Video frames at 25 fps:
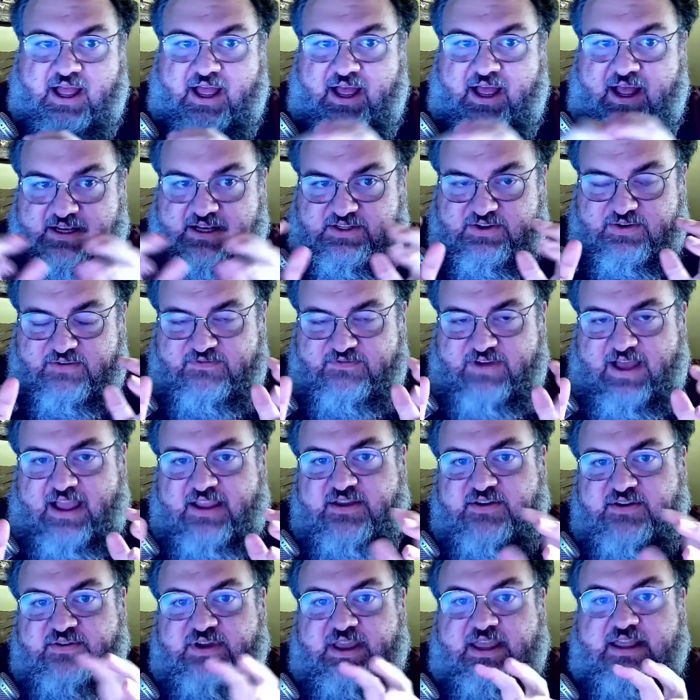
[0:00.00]
So a
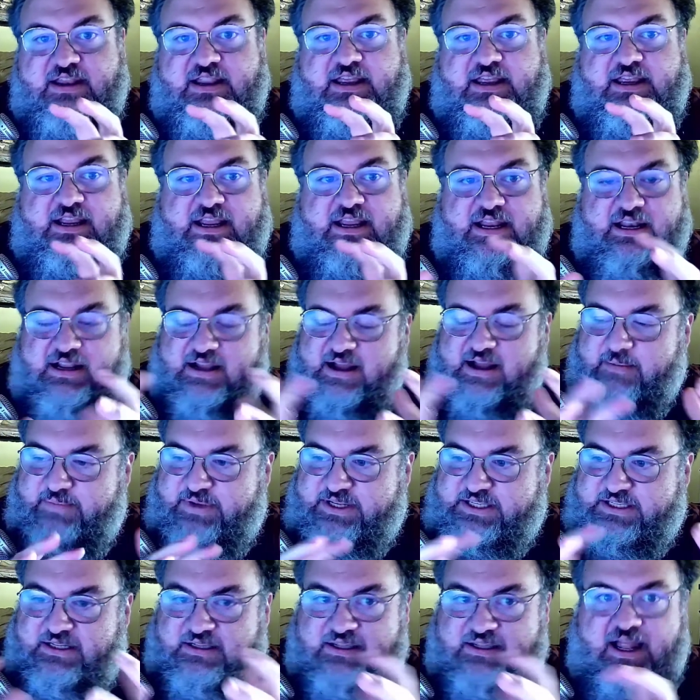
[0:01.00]
value, it can
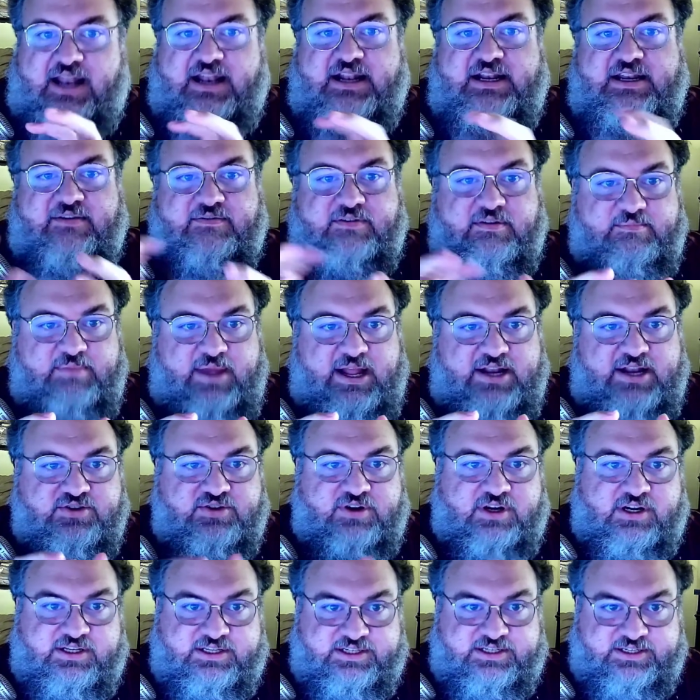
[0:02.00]
encompass a lot of different
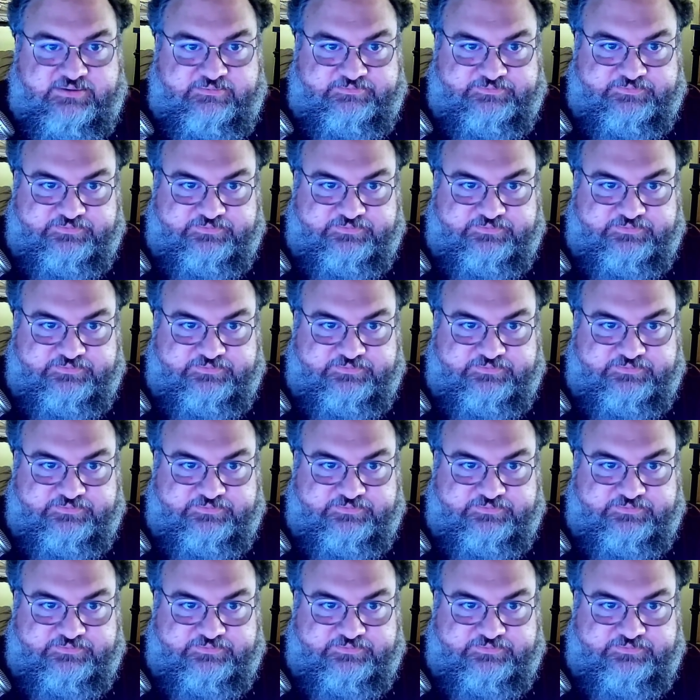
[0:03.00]
metrics,